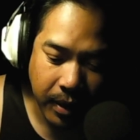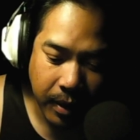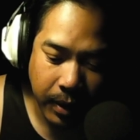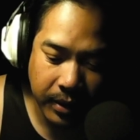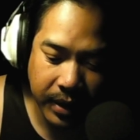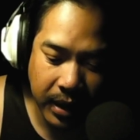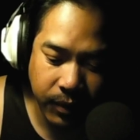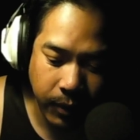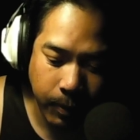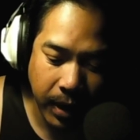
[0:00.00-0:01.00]
aside from
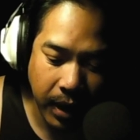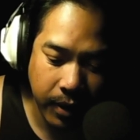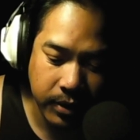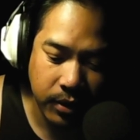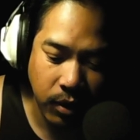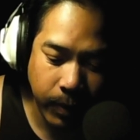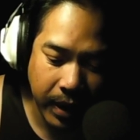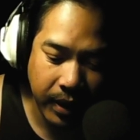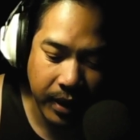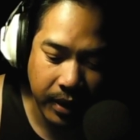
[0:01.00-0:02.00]
Kamala Harris and Joe Biden
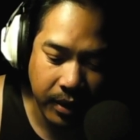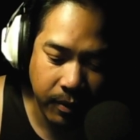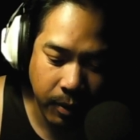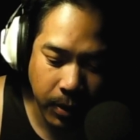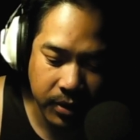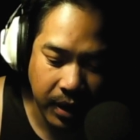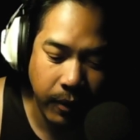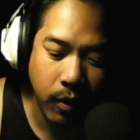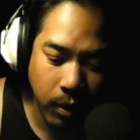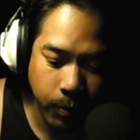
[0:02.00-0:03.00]
getting the most time,
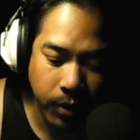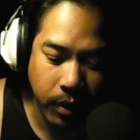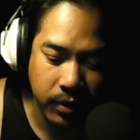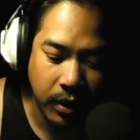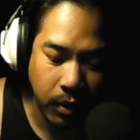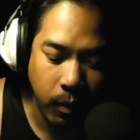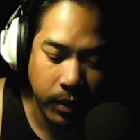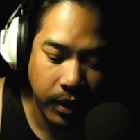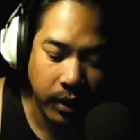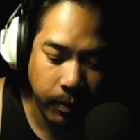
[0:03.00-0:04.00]
Cory Booker was the third one to
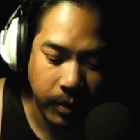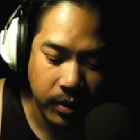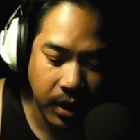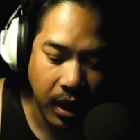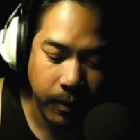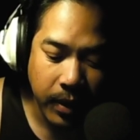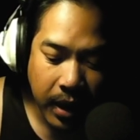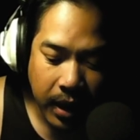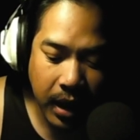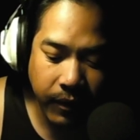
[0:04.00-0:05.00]
get the most time.
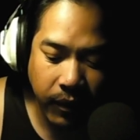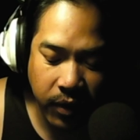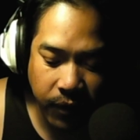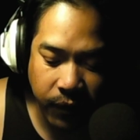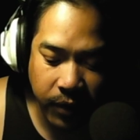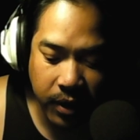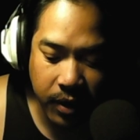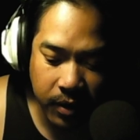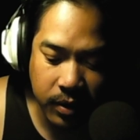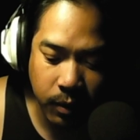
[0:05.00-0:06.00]
He have a few
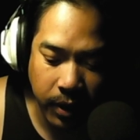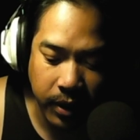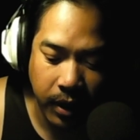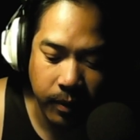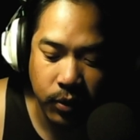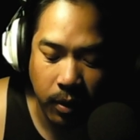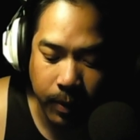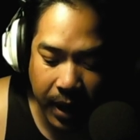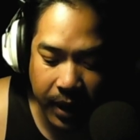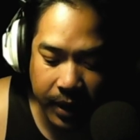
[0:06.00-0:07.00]
feuds with Joe
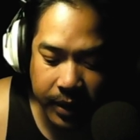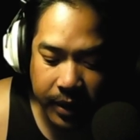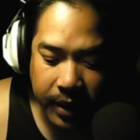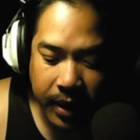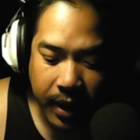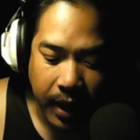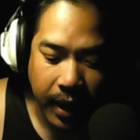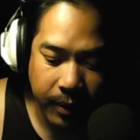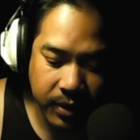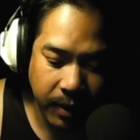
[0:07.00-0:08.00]
Biden,
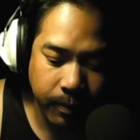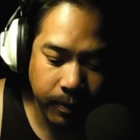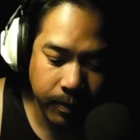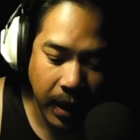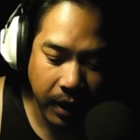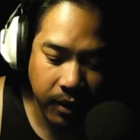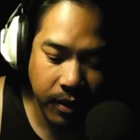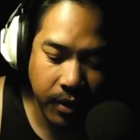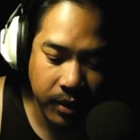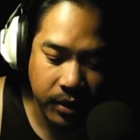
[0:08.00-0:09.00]
and some
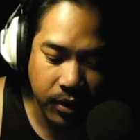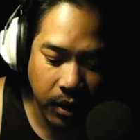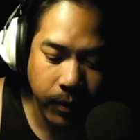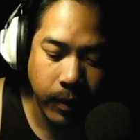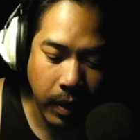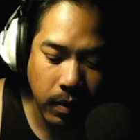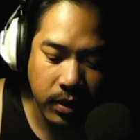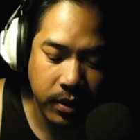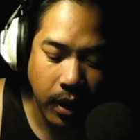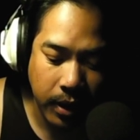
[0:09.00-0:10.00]
heckler disturbed him while he was
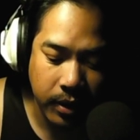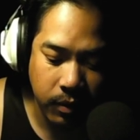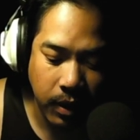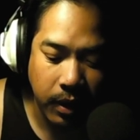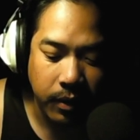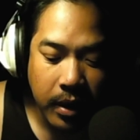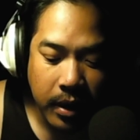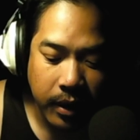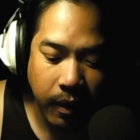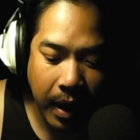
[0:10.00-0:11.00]
talking as well.
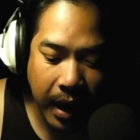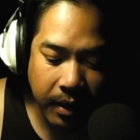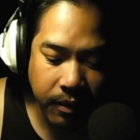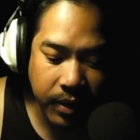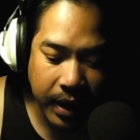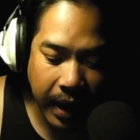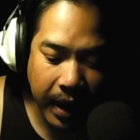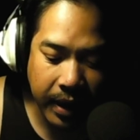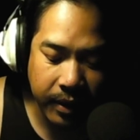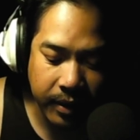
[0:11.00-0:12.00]
Now Andrew
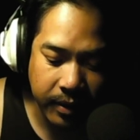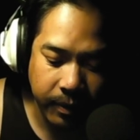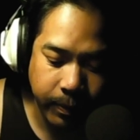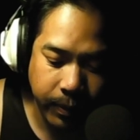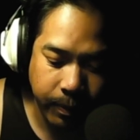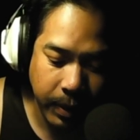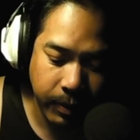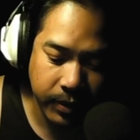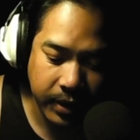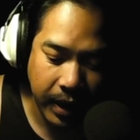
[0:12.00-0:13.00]
Yang, people
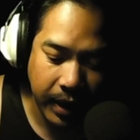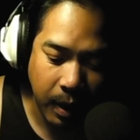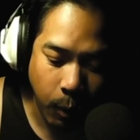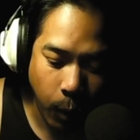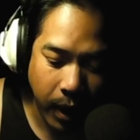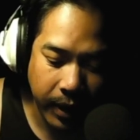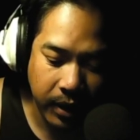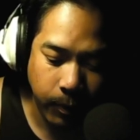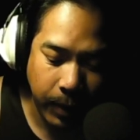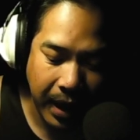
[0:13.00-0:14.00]
said that he won the
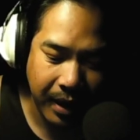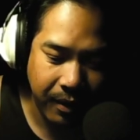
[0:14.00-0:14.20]
debate,